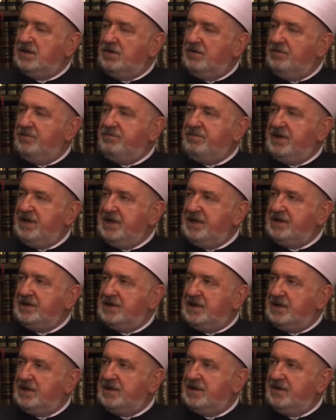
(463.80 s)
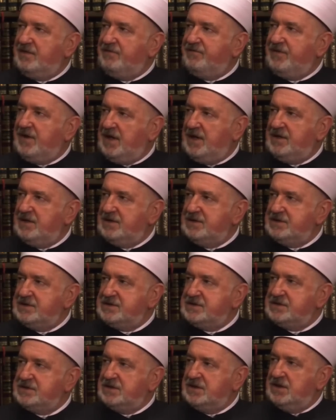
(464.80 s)
of my
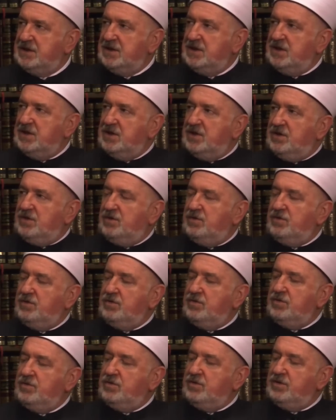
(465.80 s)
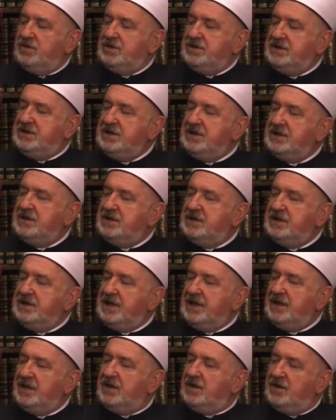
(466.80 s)
grandfathers, who did
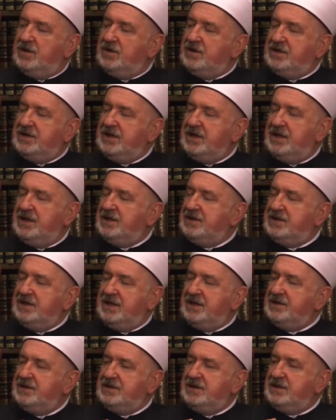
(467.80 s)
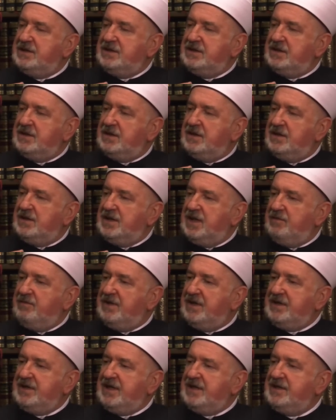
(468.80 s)
not, they
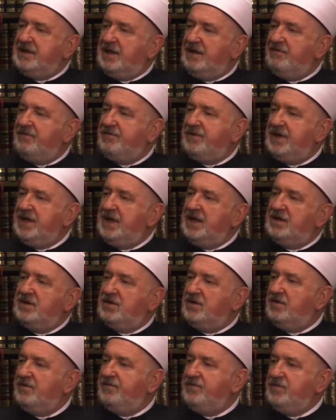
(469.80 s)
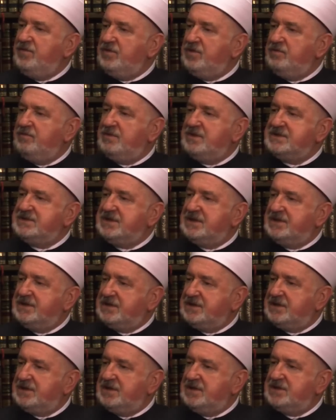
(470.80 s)
were not afraid of Universal
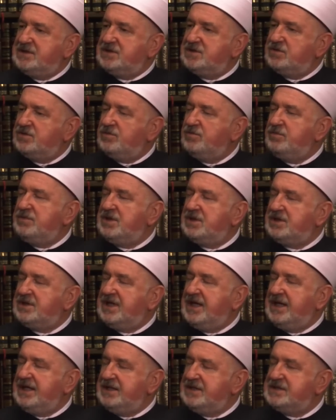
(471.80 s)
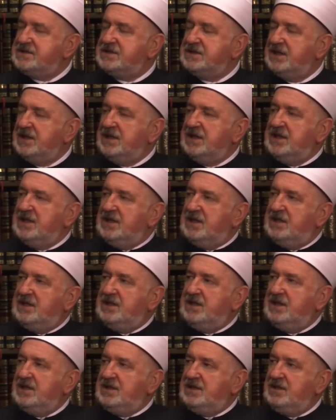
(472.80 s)
Declaration of Human Rights.
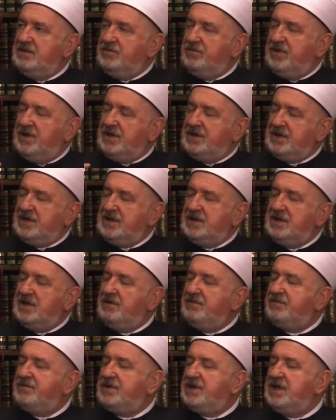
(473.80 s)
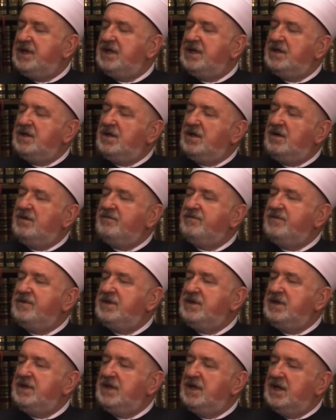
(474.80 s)
They were not afraid of
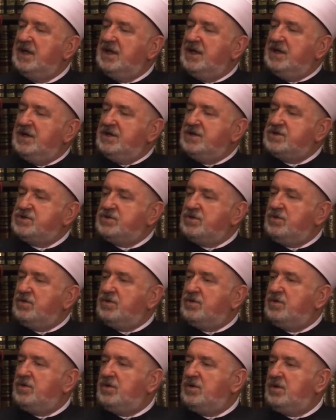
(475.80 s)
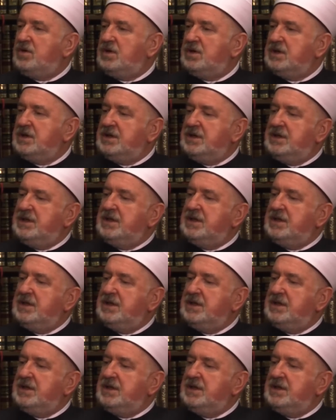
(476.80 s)
the so-called